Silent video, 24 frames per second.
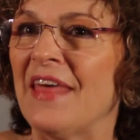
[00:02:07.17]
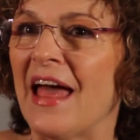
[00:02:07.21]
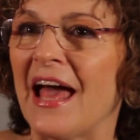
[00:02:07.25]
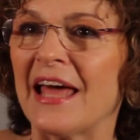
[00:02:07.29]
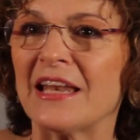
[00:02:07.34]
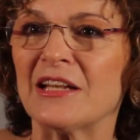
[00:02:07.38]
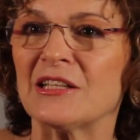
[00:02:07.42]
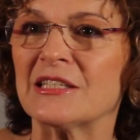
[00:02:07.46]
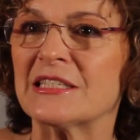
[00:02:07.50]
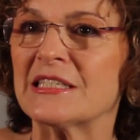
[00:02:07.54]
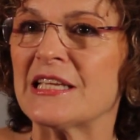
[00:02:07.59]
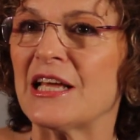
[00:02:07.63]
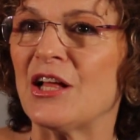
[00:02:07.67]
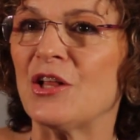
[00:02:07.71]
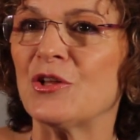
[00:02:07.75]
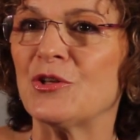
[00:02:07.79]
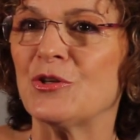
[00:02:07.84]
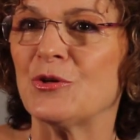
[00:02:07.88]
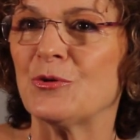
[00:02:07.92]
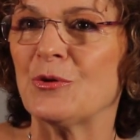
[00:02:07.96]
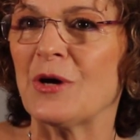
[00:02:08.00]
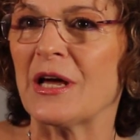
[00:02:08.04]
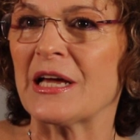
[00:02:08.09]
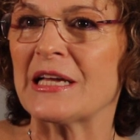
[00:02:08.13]
That'll tell
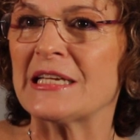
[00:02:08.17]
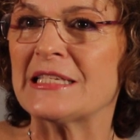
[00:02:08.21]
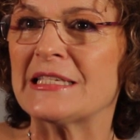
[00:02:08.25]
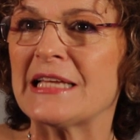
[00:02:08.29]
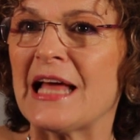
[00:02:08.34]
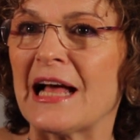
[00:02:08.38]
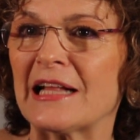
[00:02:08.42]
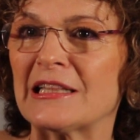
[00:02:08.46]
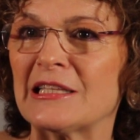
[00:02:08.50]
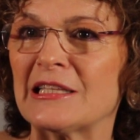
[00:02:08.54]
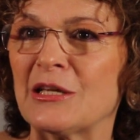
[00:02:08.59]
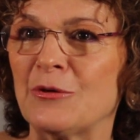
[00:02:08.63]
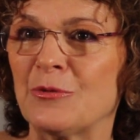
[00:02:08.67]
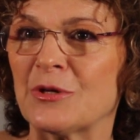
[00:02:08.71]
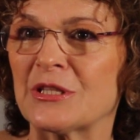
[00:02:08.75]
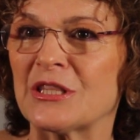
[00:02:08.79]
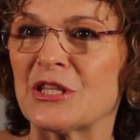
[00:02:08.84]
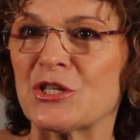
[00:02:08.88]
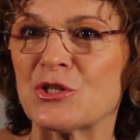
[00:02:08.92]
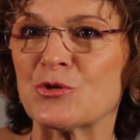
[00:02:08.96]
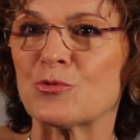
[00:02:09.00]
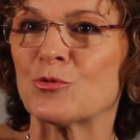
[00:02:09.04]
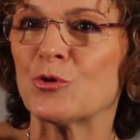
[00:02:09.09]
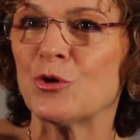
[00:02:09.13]
you exactly what
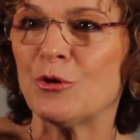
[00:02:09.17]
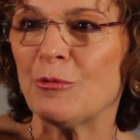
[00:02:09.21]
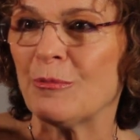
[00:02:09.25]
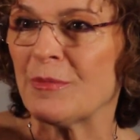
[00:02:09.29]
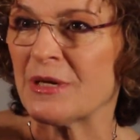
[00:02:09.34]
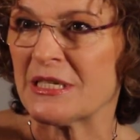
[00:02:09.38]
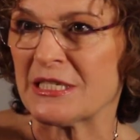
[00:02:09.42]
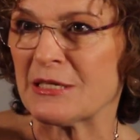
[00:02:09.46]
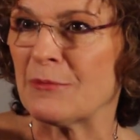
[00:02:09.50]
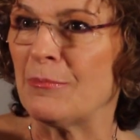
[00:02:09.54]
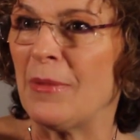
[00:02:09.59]
this room is